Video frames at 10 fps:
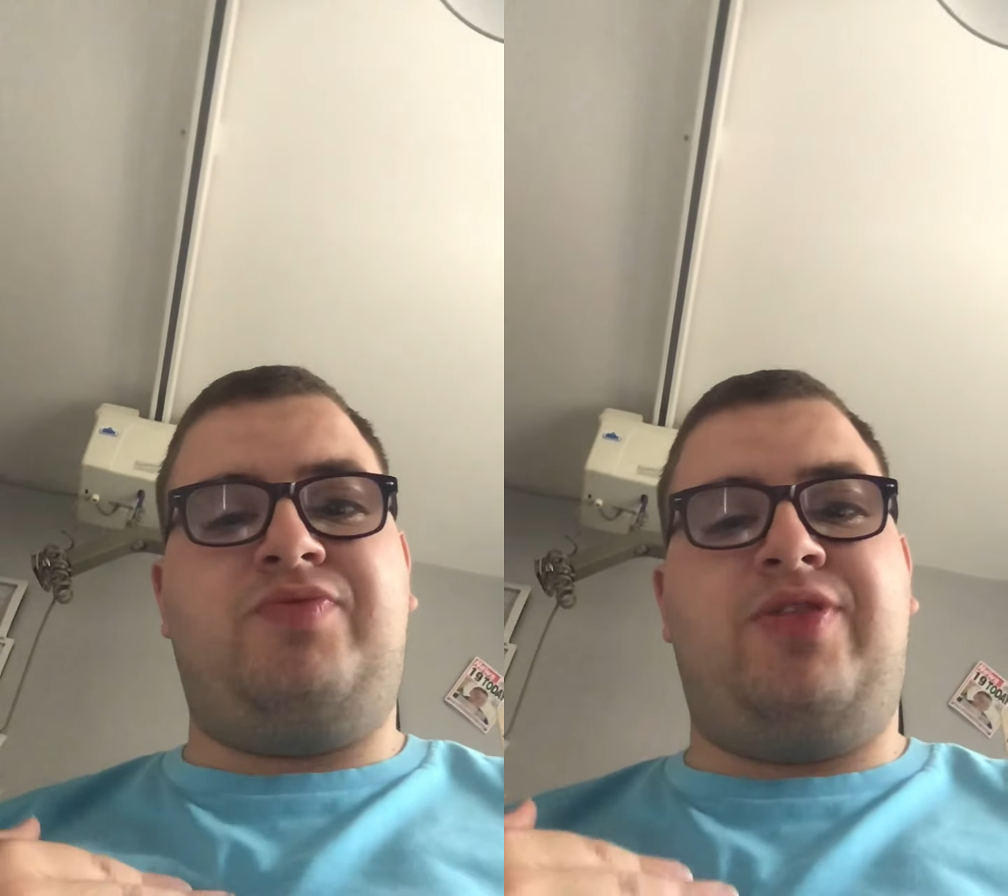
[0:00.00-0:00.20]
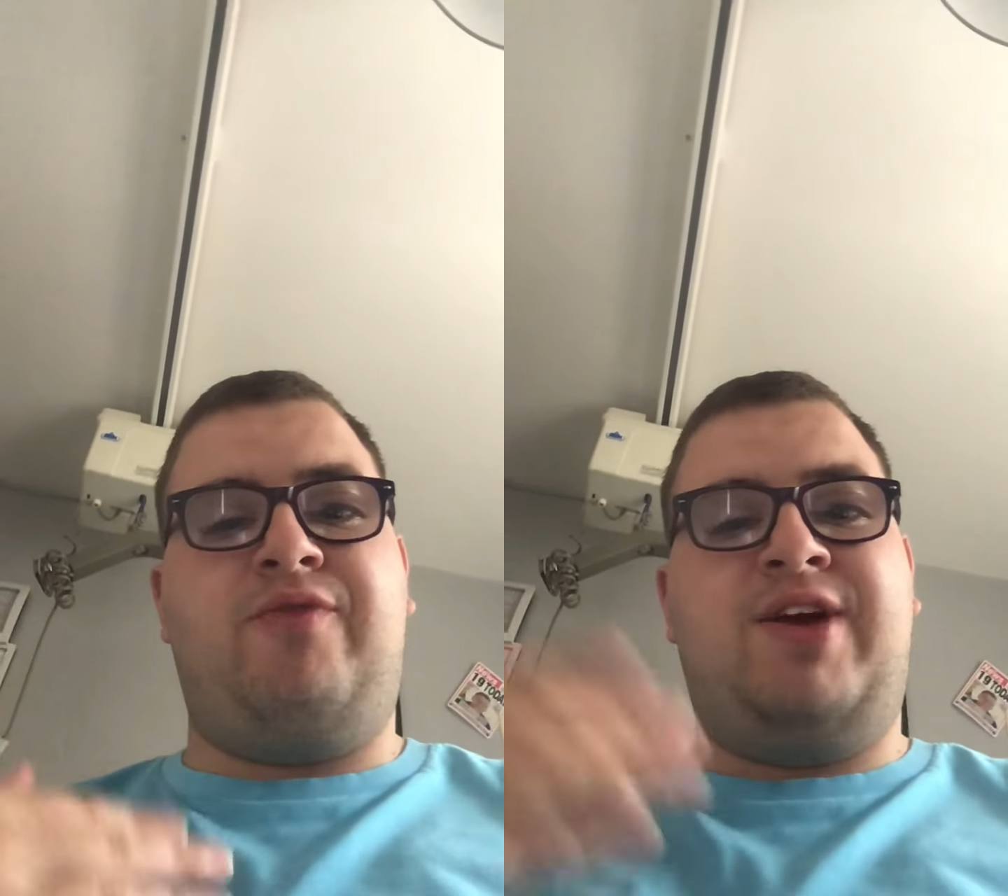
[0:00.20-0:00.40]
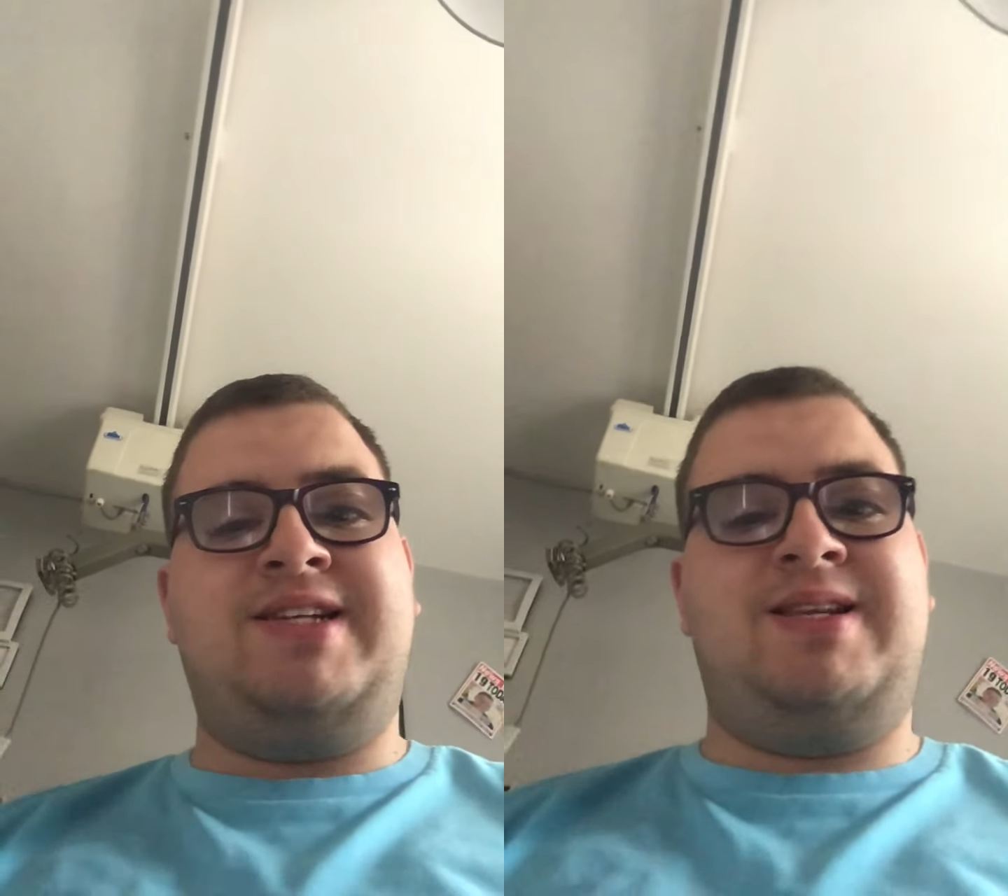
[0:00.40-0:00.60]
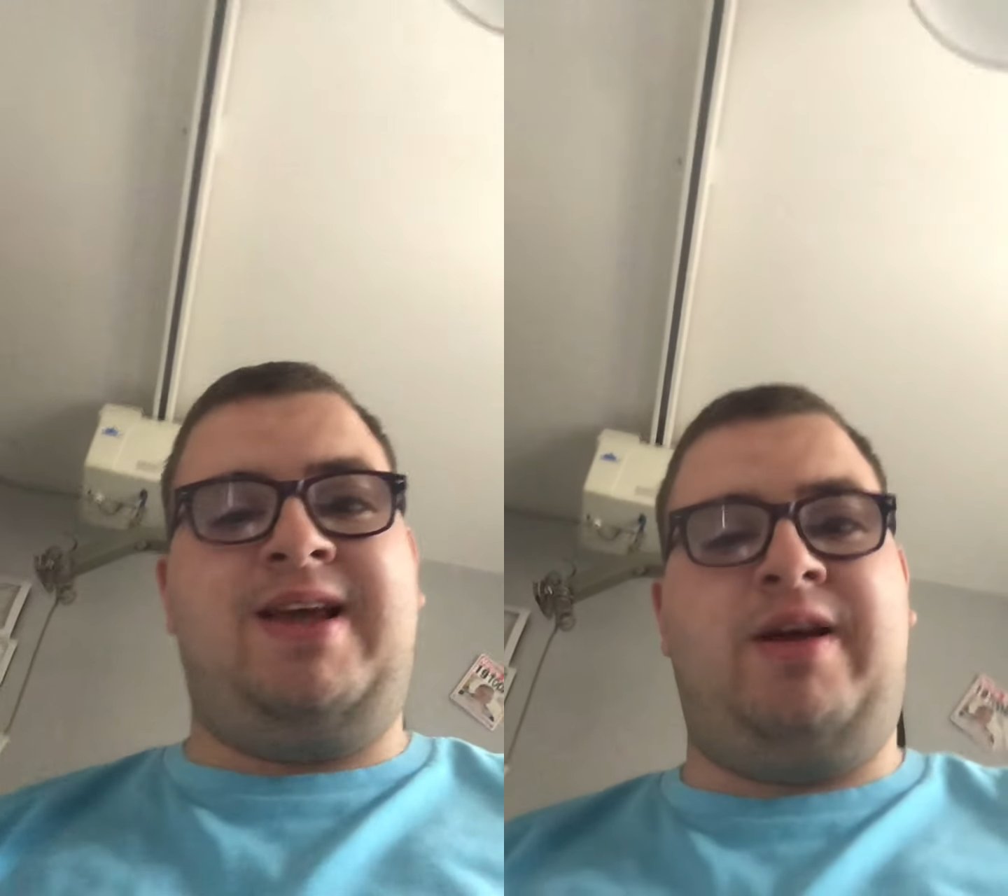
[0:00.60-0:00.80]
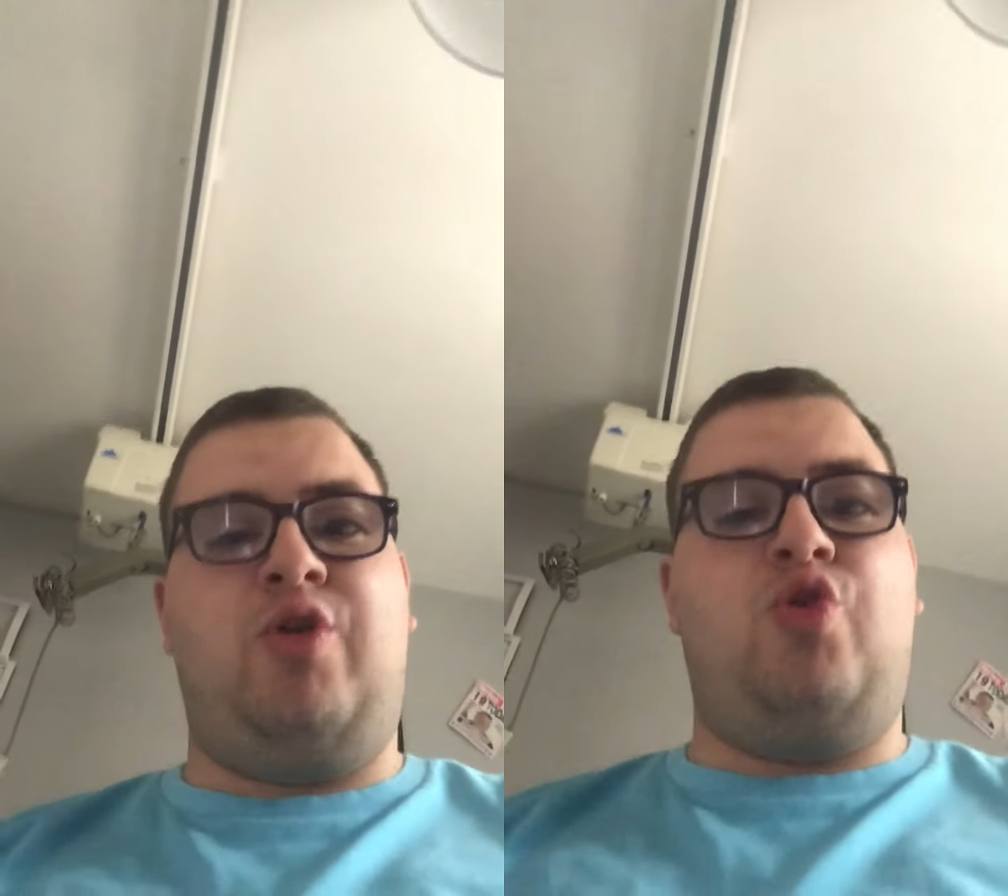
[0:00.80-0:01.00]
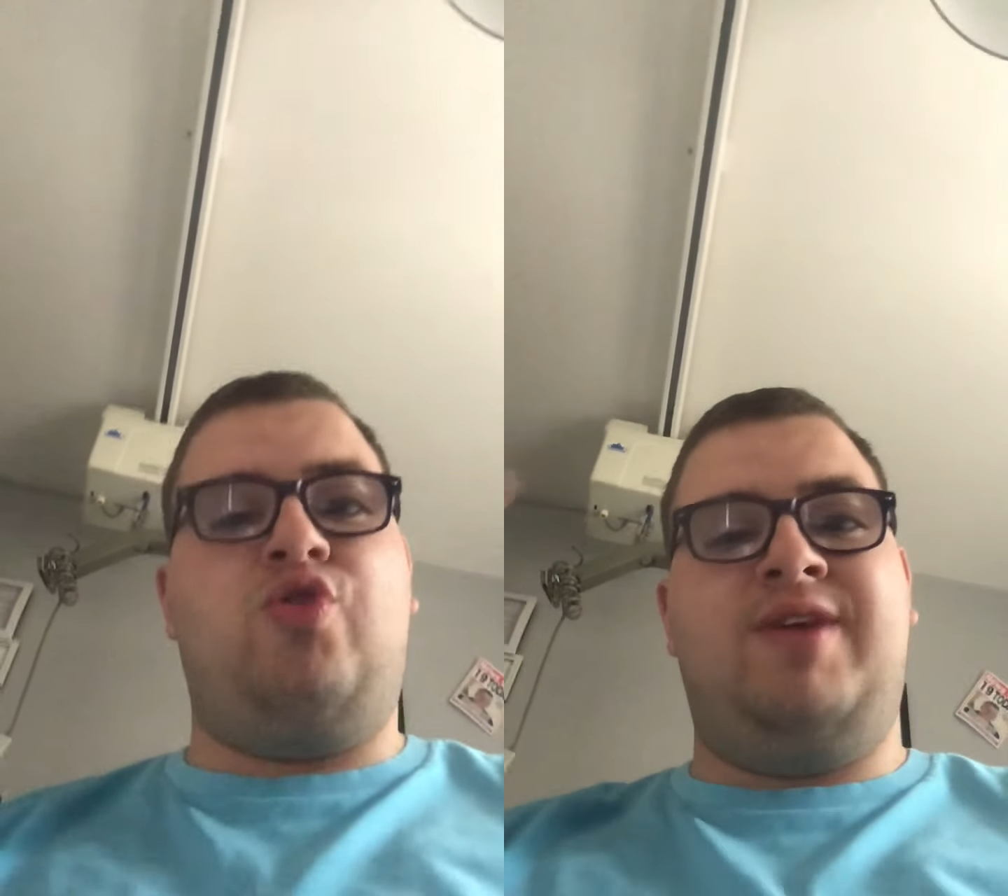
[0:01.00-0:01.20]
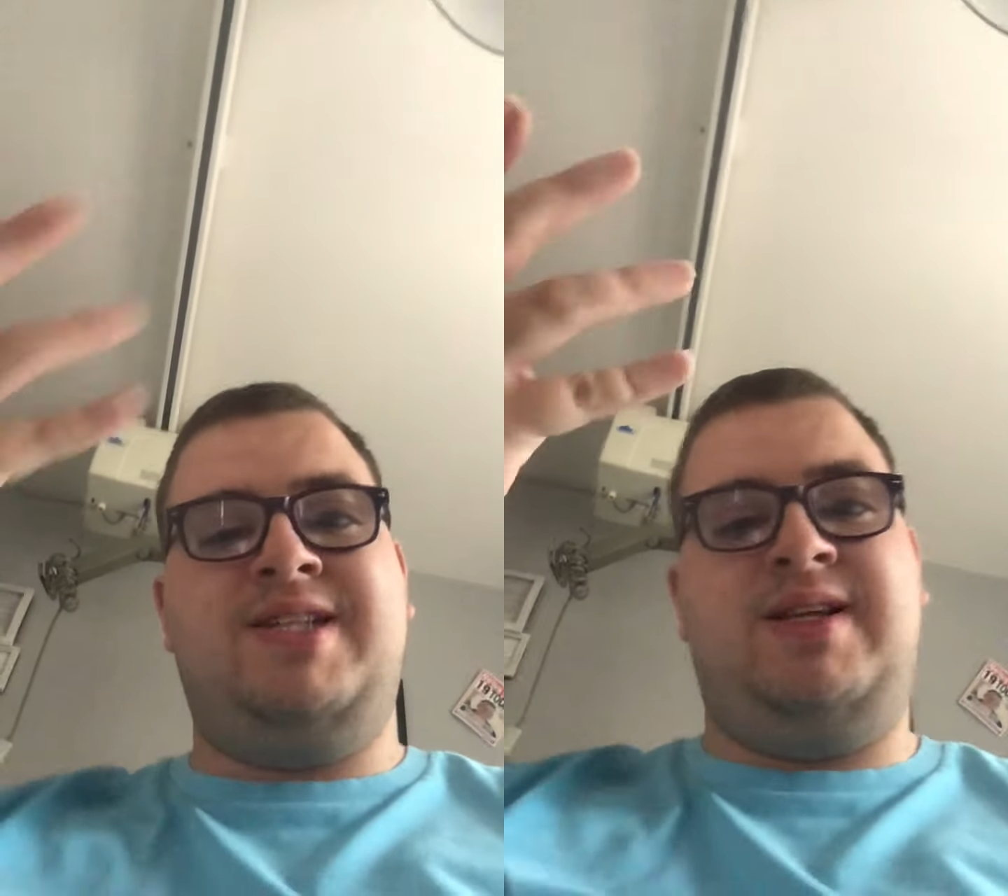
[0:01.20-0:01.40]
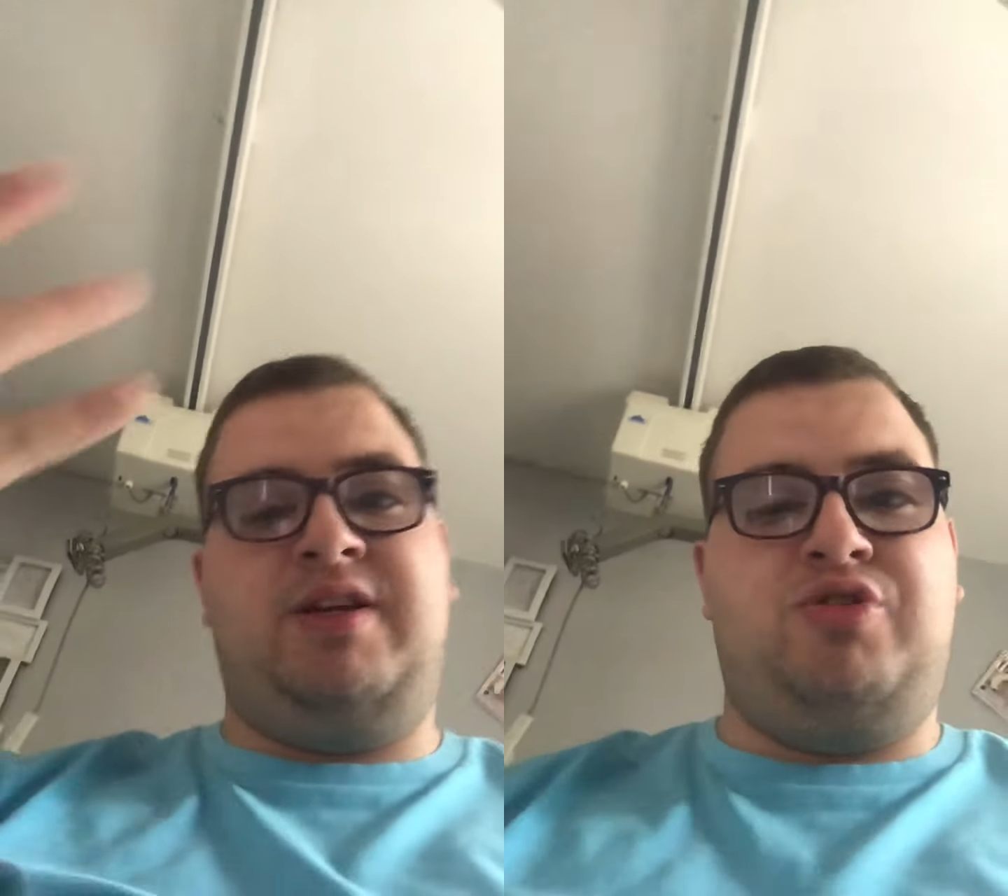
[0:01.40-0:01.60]
wrestling or
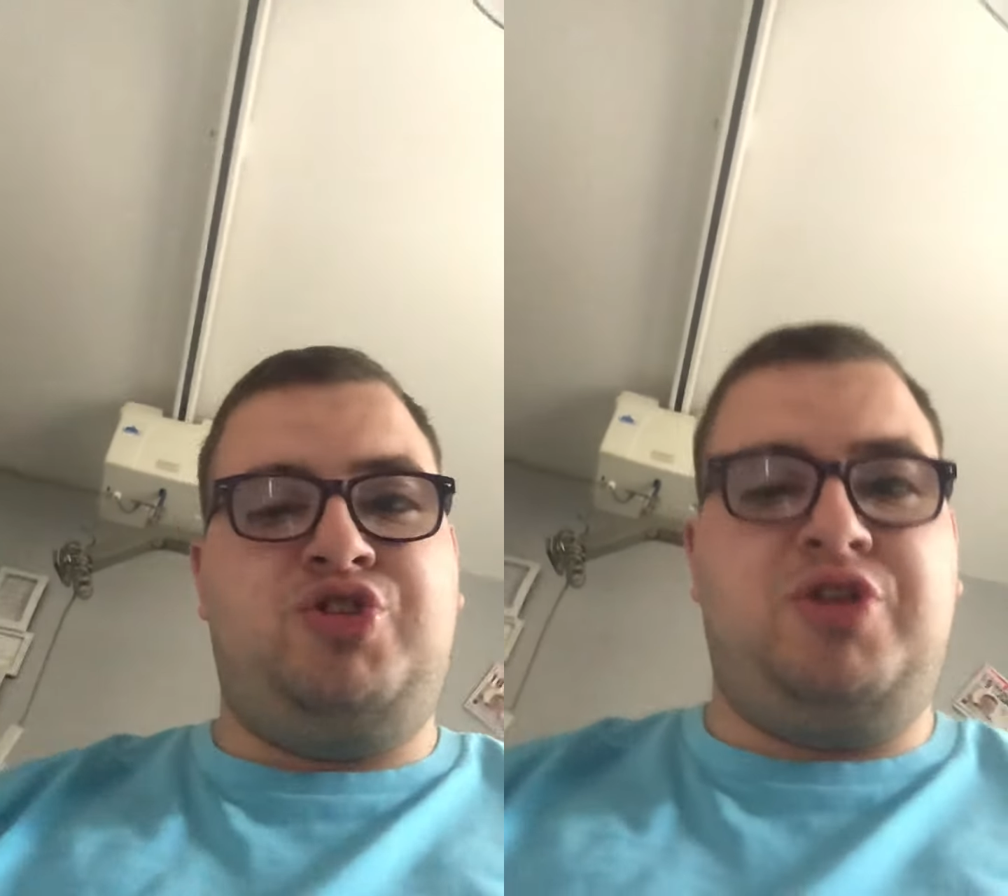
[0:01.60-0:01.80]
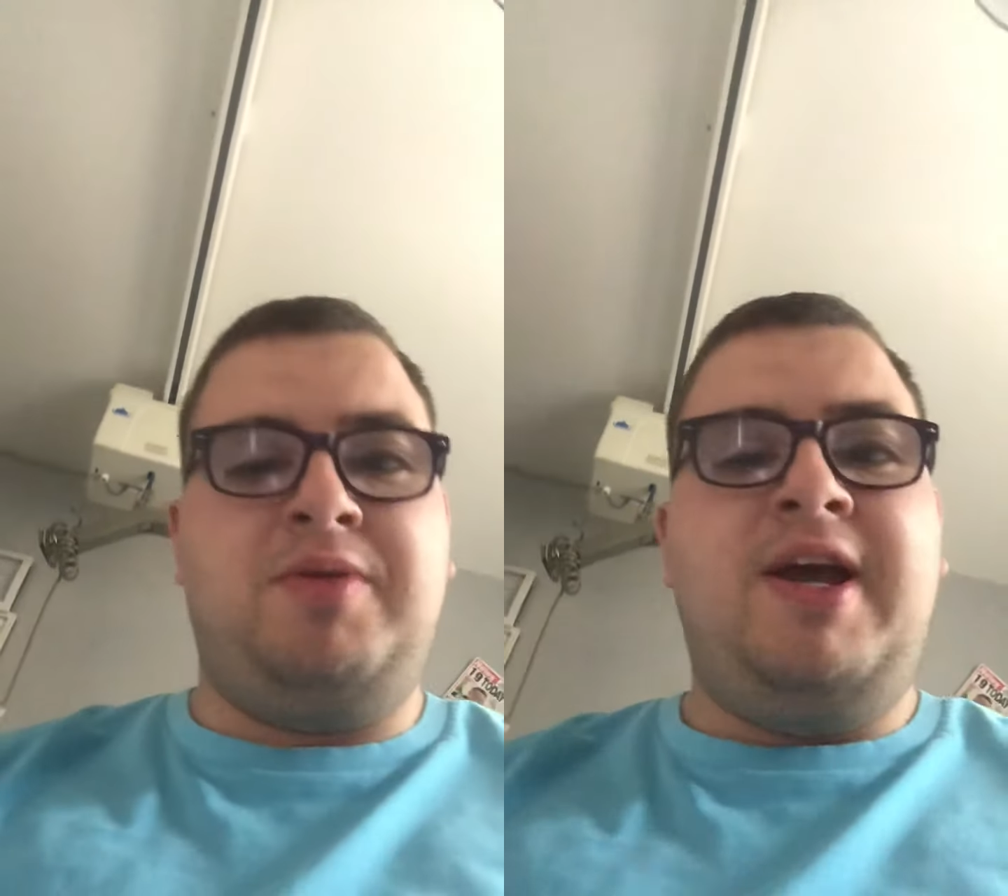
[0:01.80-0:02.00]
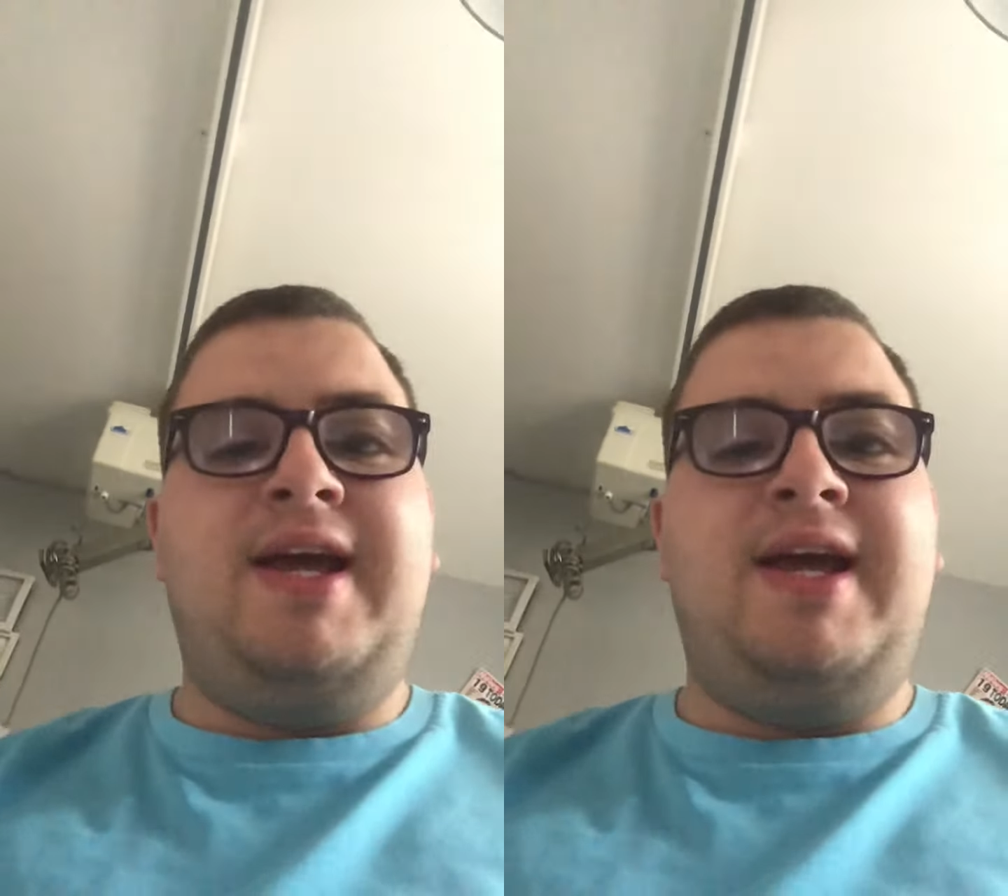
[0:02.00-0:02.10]
wrestling YouTube.